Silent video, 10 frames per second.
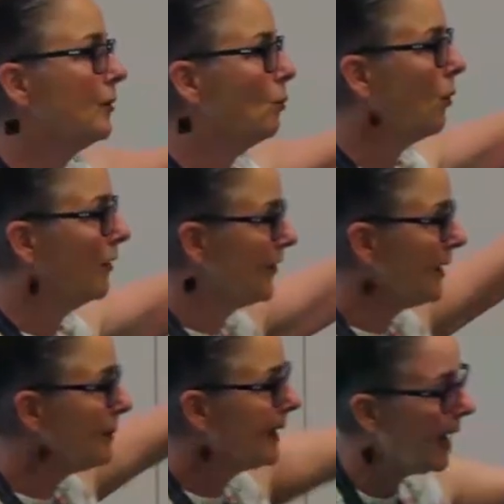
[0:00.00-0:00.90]
that one
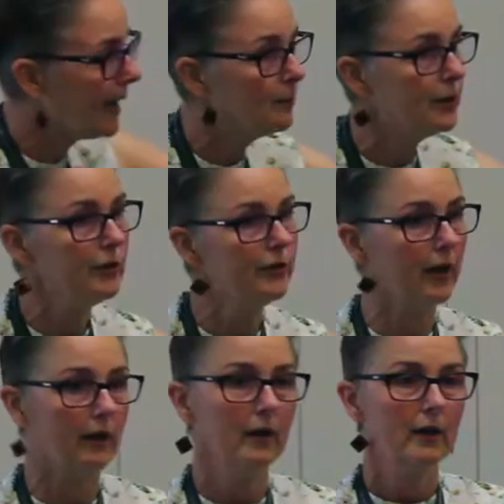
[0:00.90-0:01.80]
thing became
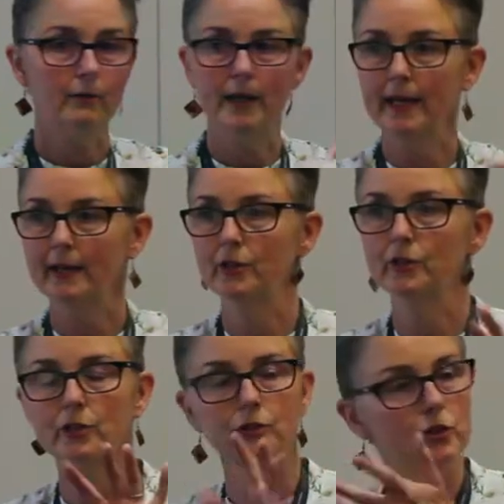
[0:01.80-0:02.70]
another, really, and
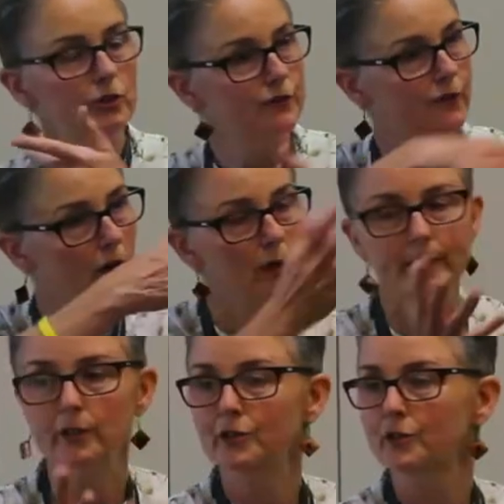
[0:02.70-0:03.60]
you're, you're just
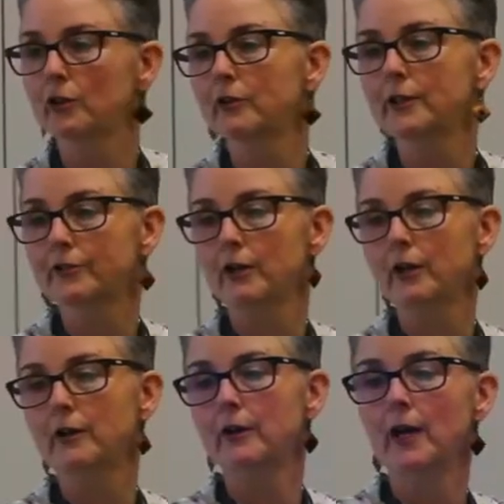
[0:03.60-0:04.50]
following the story
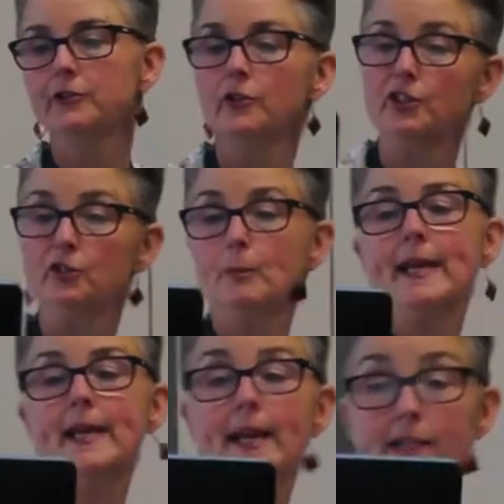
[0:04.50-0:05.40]
through. So this is me